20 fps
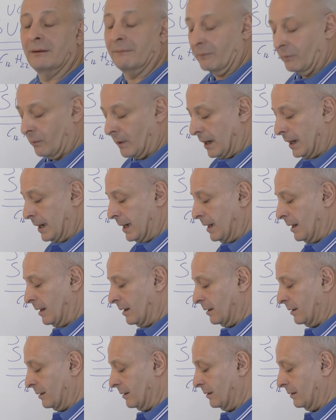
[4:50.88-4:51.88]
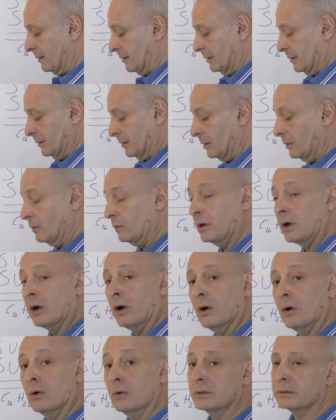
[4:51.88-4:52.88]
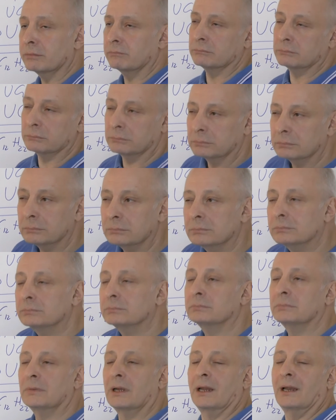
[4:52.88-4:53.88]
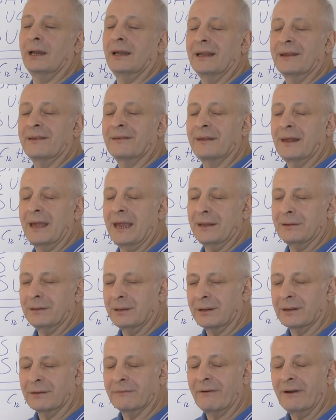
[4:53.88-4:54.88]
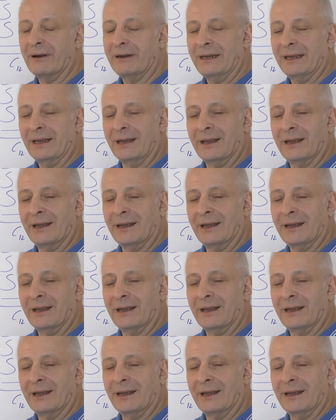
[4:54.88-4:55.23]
while glucose, let's say this is very